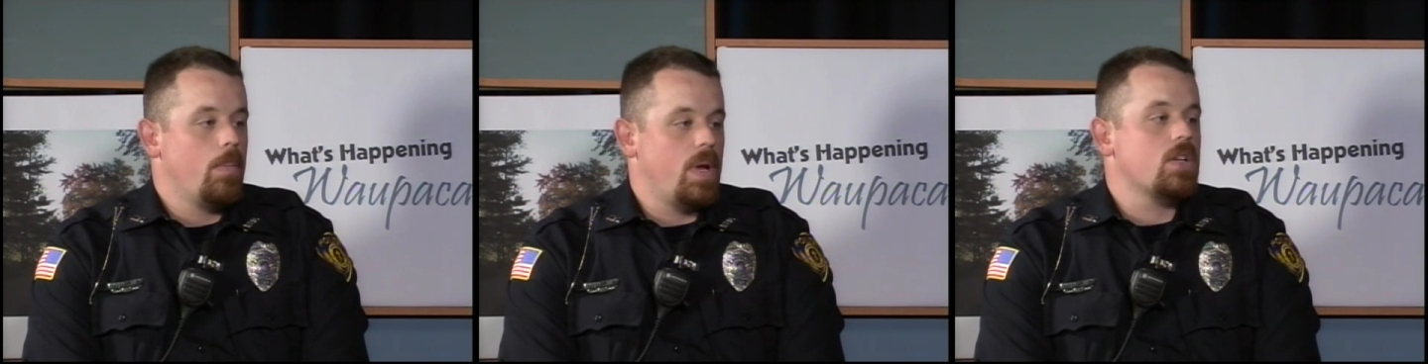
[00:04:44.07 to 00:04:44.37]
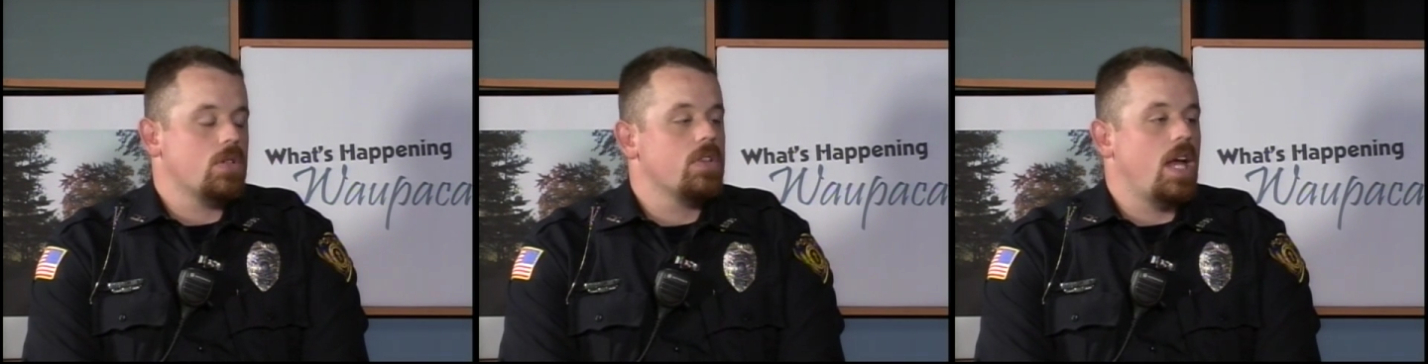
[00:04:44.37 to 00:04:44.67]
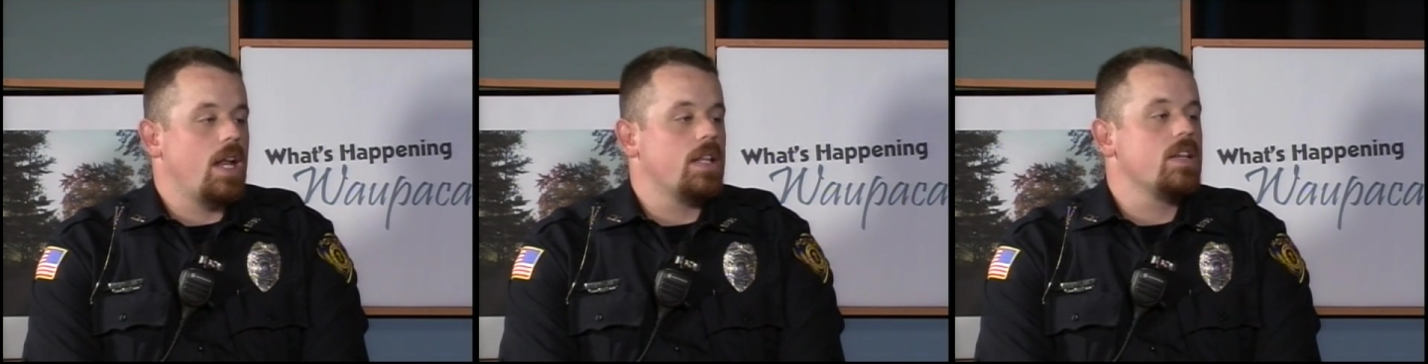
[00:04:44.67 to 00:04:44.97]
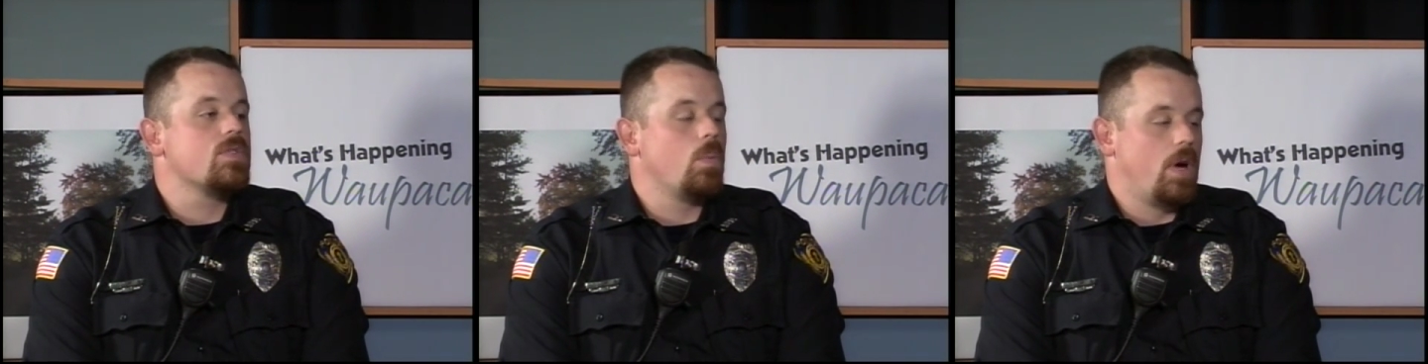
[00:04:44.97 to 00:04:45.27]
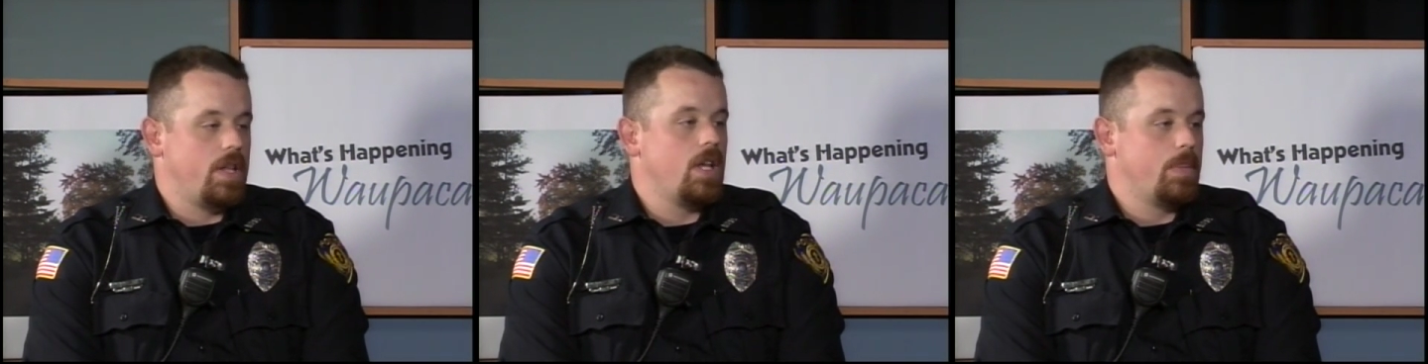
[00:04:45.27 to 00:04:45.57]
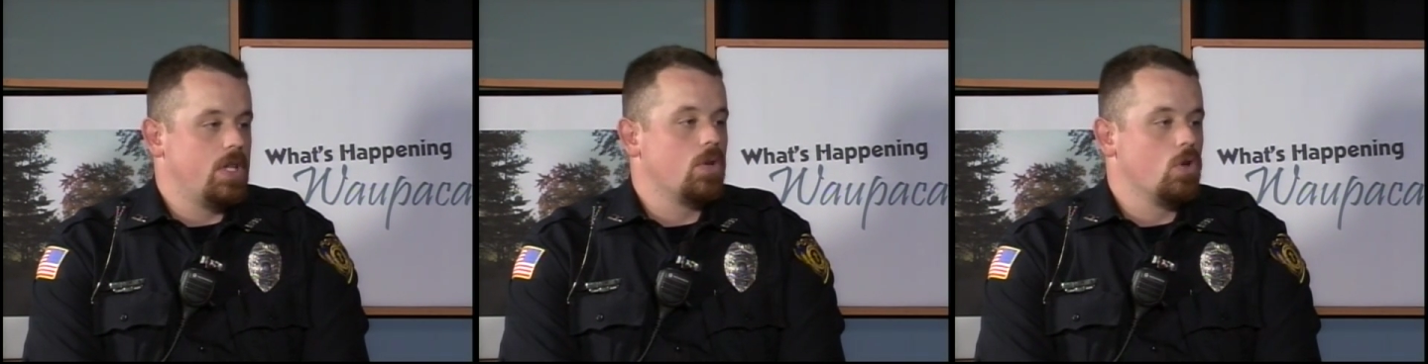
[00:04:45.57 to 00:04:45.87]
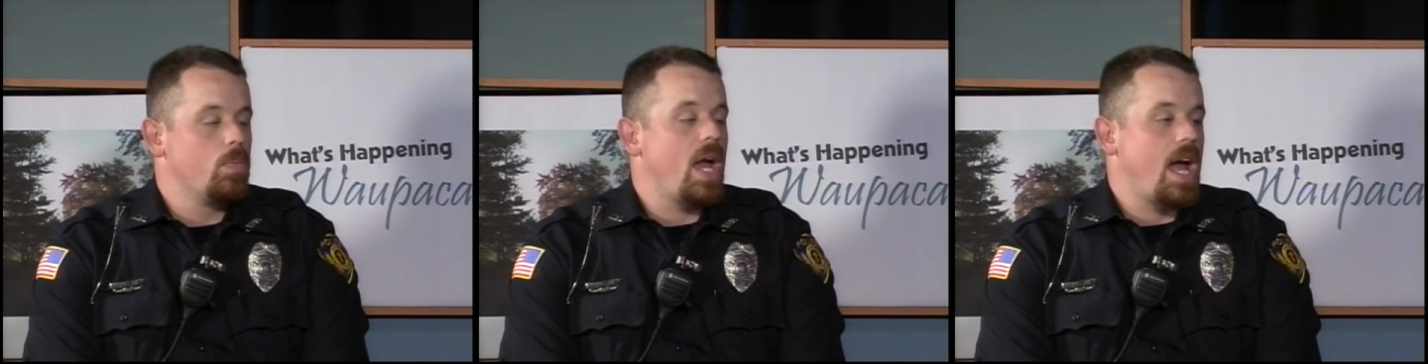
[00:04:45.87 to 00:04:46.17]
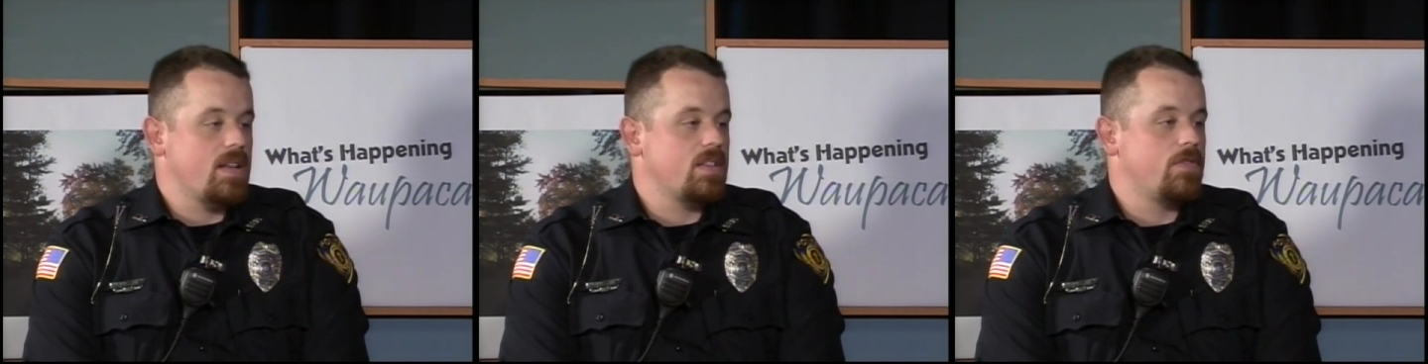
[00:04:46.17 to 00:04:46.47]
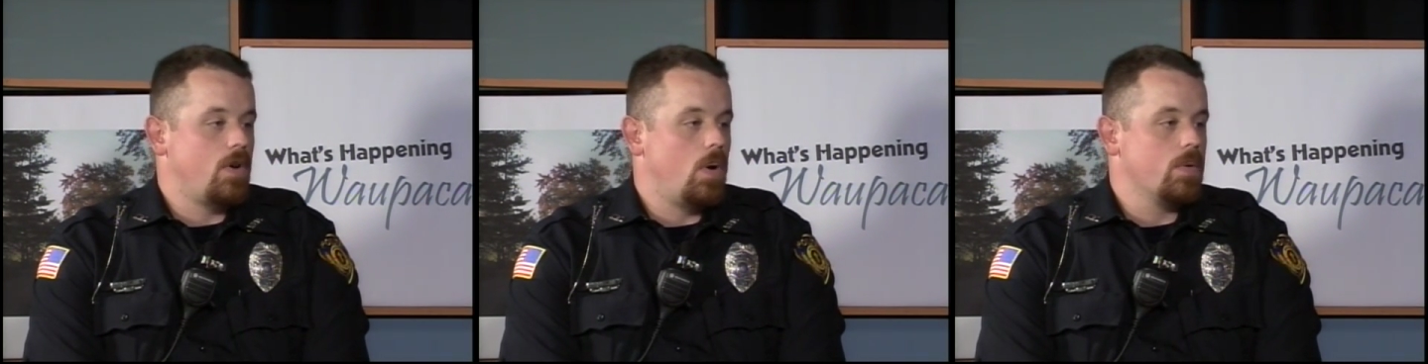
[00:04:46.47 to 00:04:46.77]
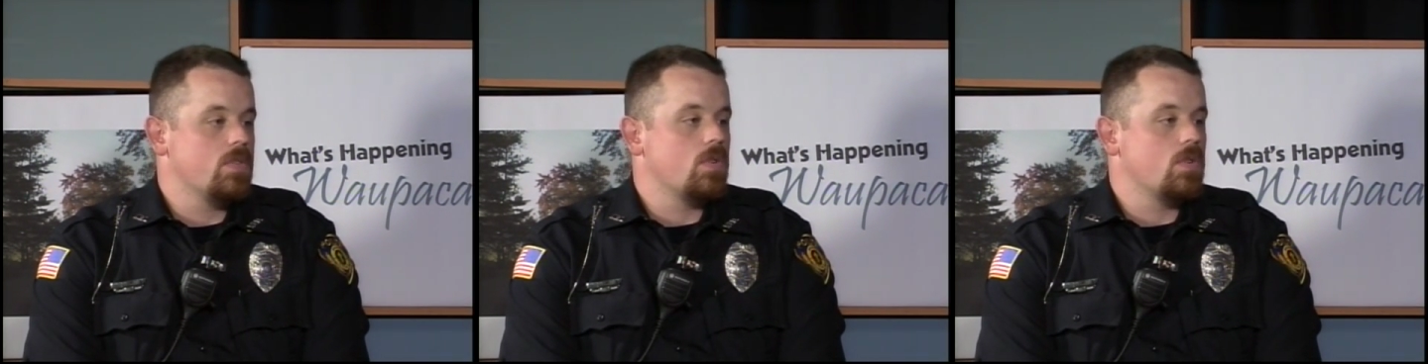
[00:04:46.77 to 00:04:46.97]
make sure that at least one of them in the group has a phone,